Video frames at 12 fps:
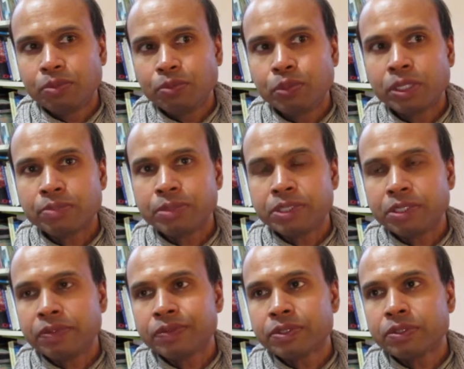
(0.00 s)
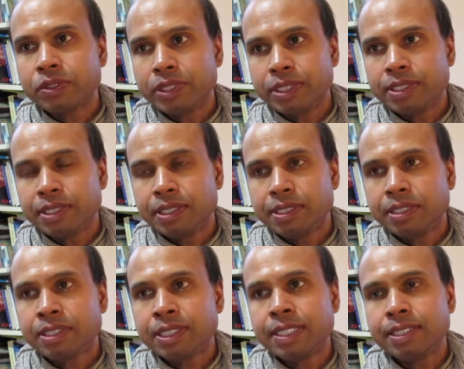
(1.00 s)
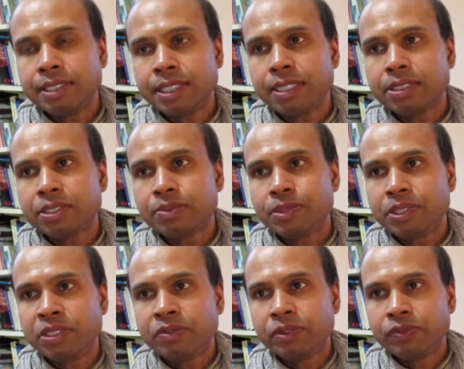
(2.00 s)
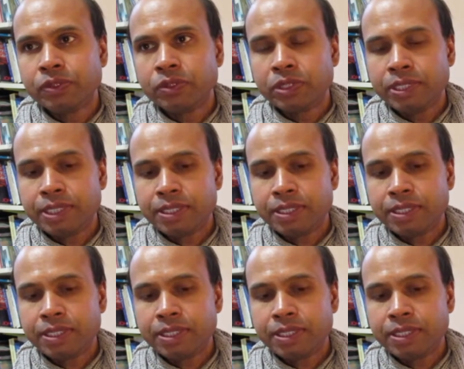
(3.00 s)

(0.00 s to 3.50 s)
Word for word: What observes noise? Is there a detached observer of noise?